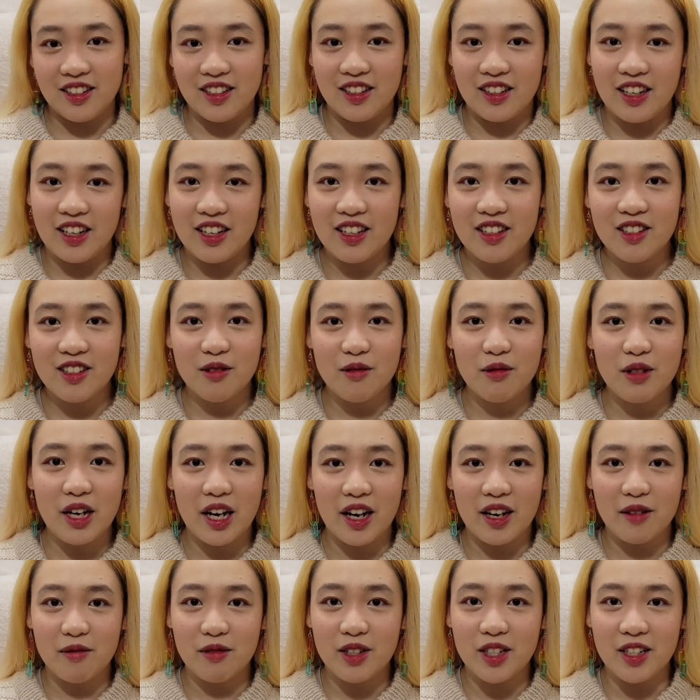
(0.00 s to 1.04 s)
taking some
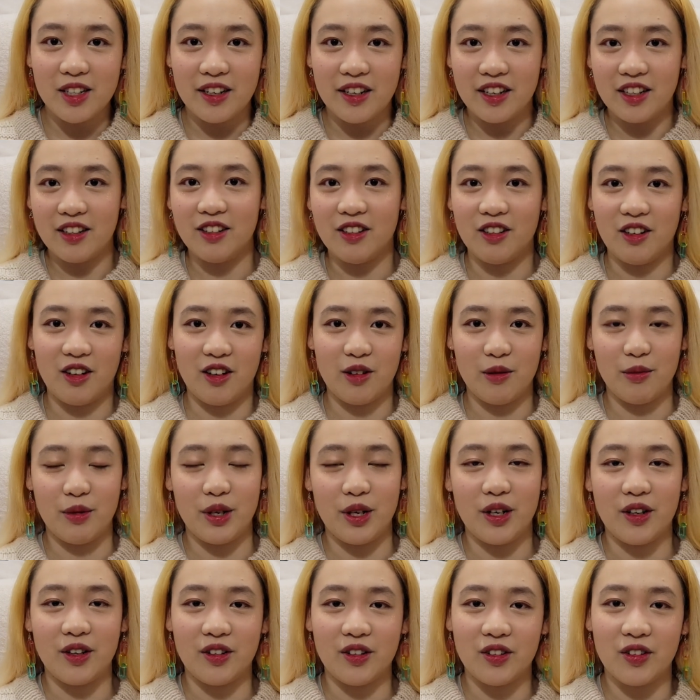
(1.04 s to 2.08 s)
time today to talk
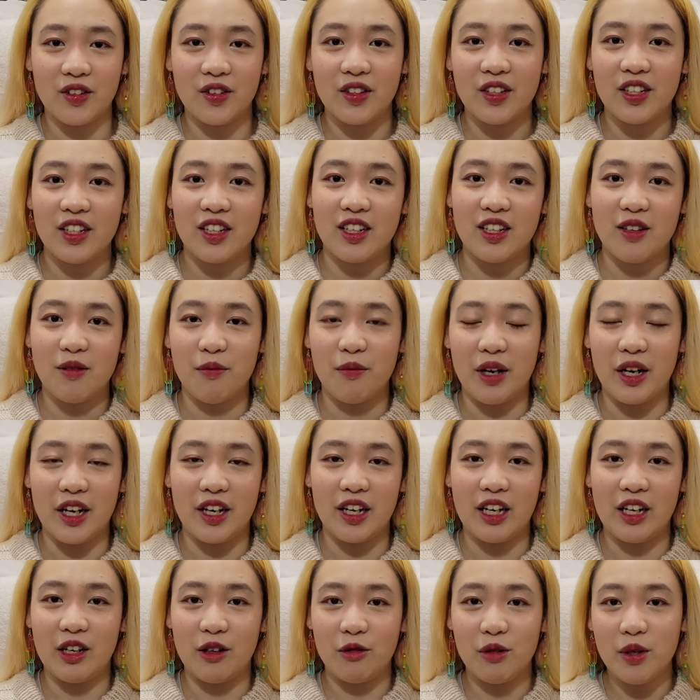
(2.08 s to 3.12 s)
about
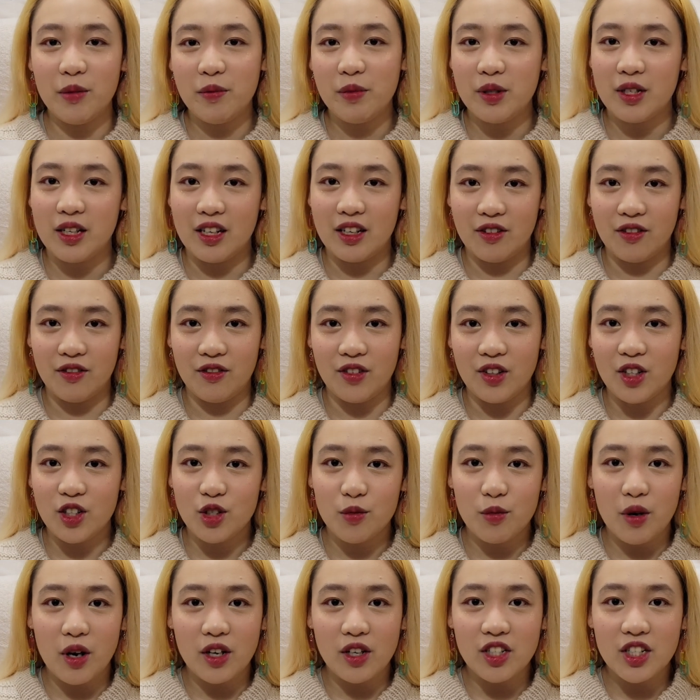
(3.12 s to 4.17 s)
my whips and
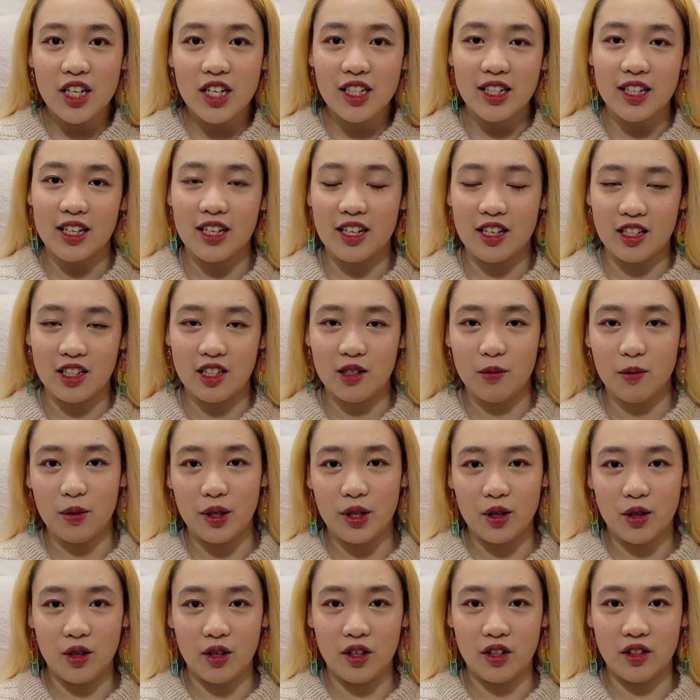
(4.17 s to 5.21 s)
finish project. It's
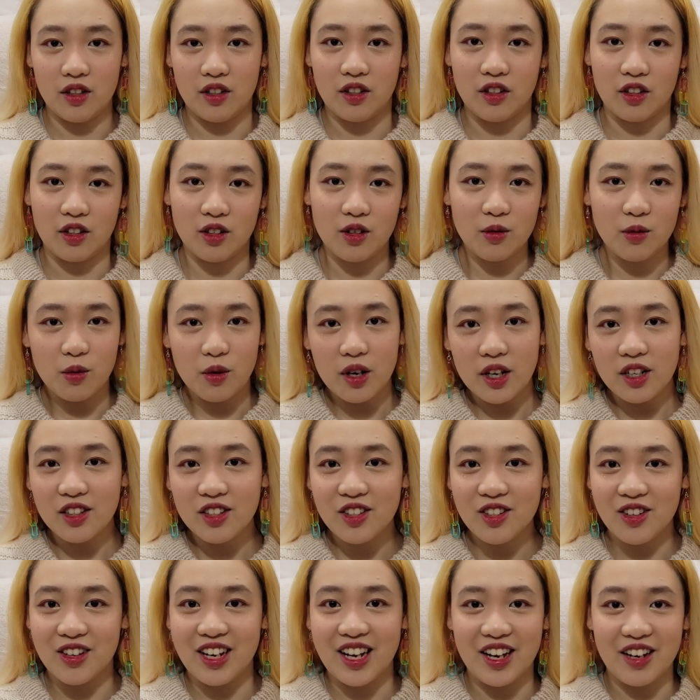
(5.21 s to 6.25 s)
been a good while,
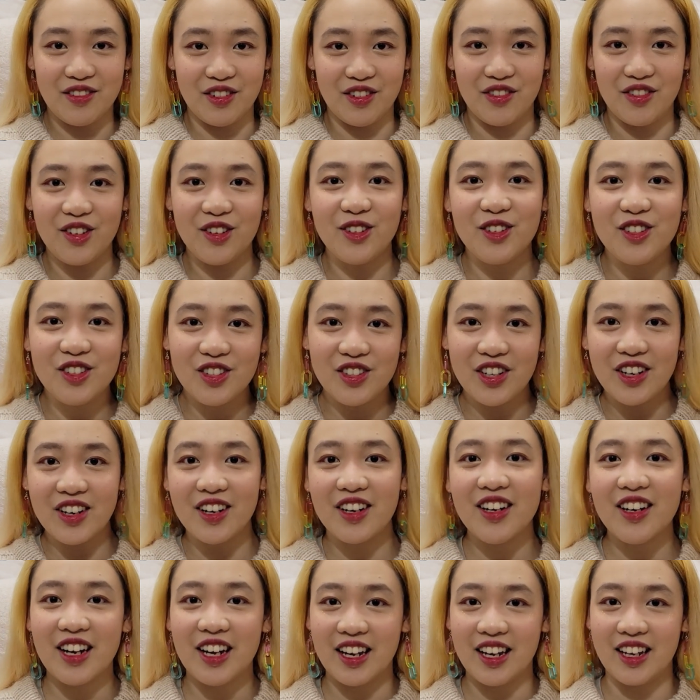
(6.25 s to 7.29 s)
so I have a few to
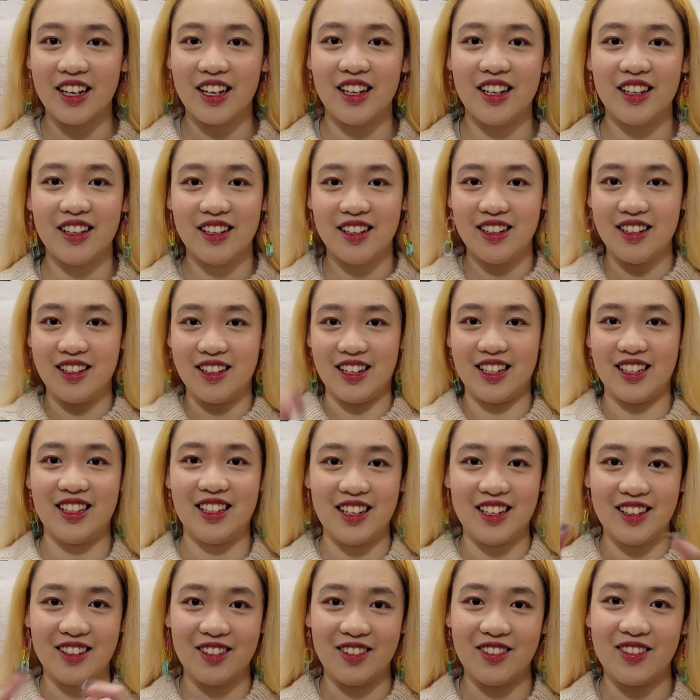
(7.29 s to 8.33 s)
share, and let's
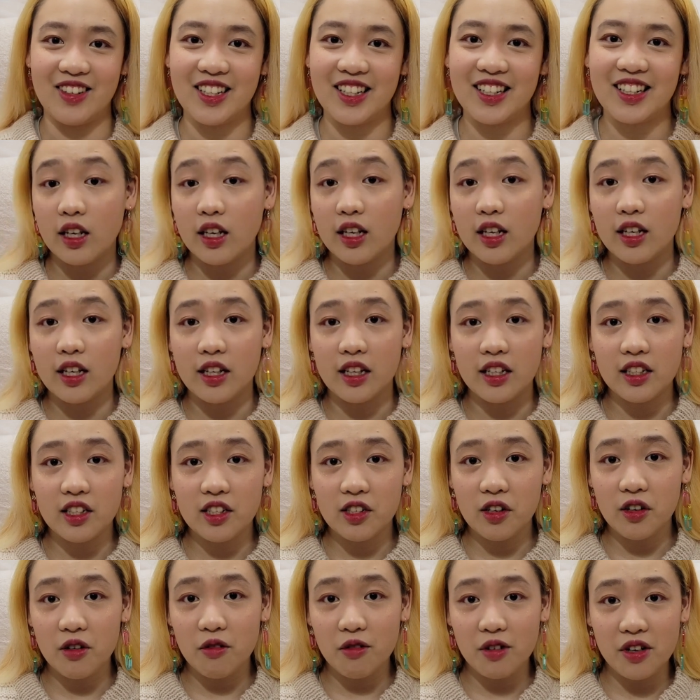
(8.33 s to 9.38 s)
get into it. Let's
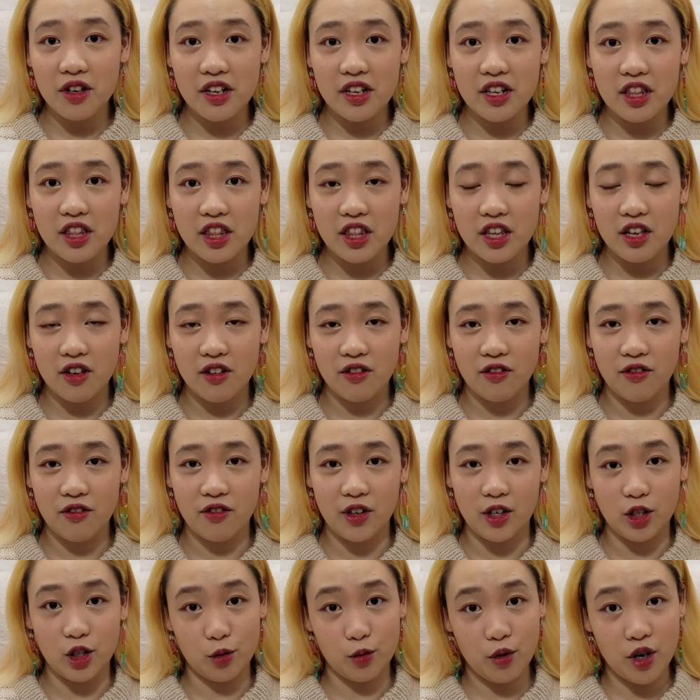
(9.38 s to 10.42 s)
start with
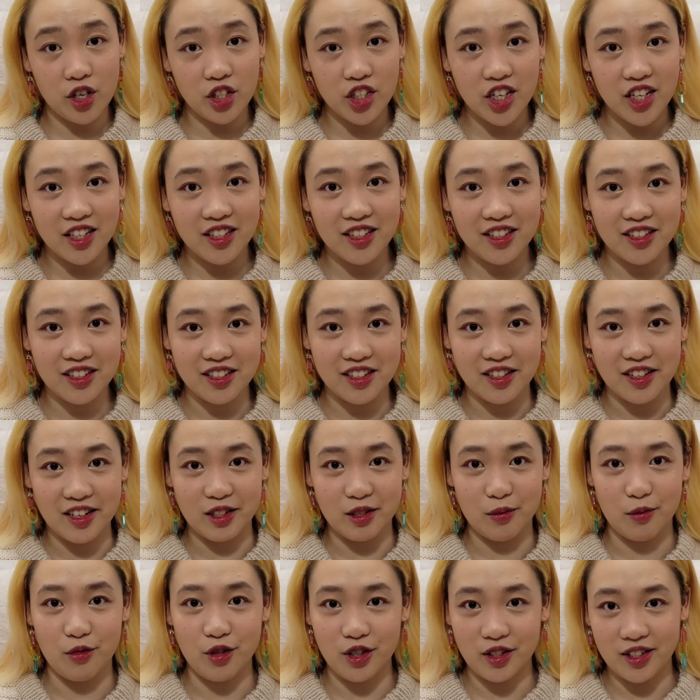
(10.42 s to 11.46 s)
finished project because
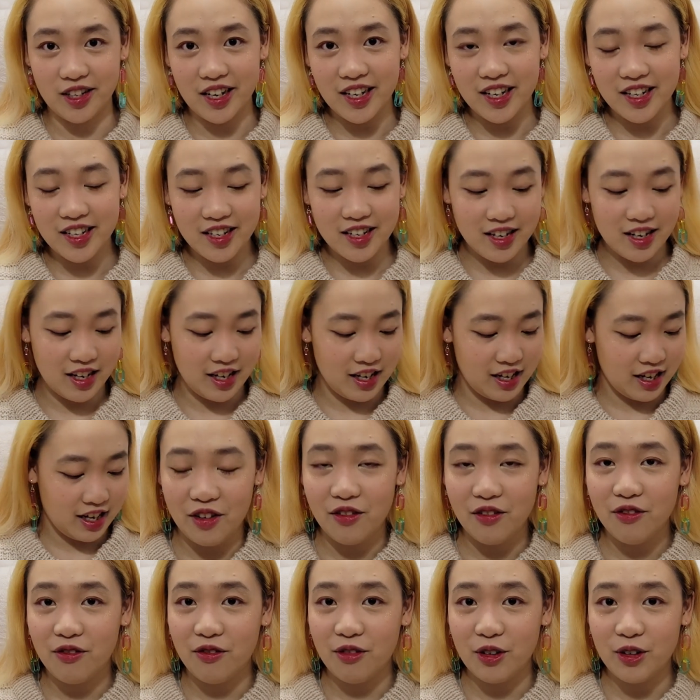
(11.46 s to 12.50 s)
that's more exciting.
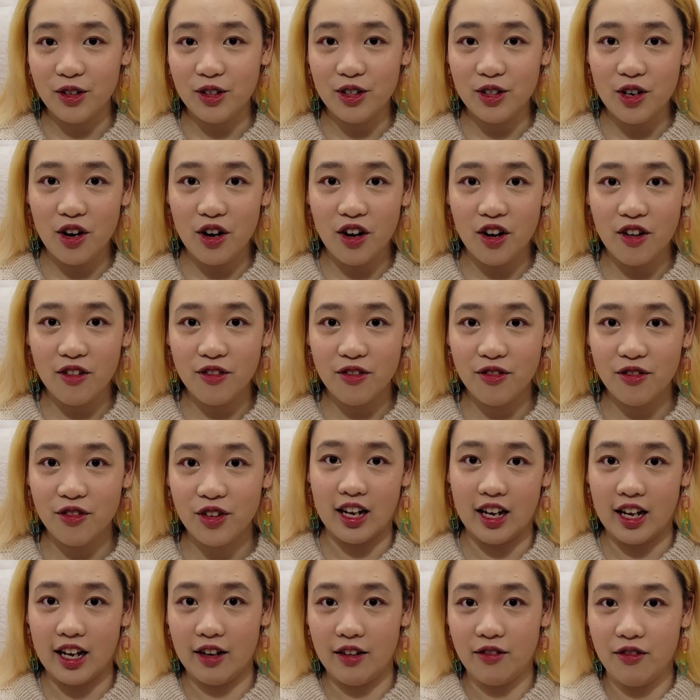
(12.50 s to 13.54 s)
First off,
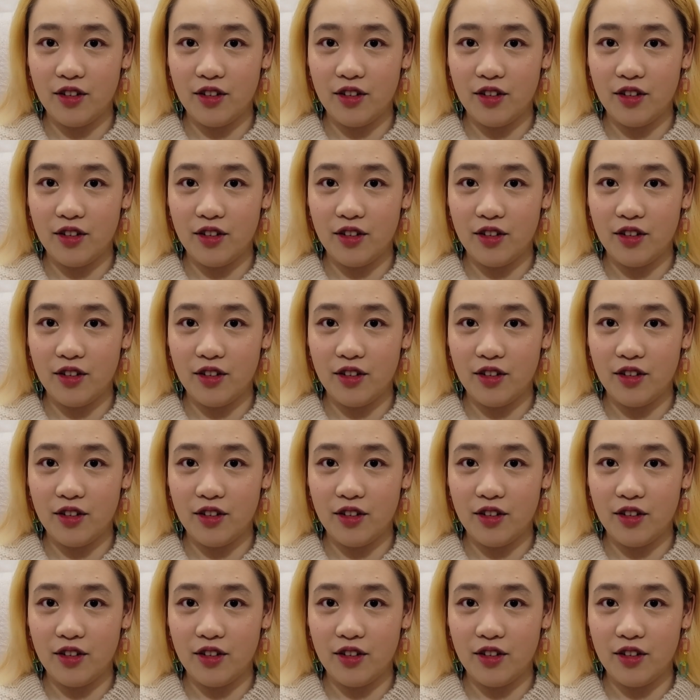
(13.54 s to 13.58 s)
I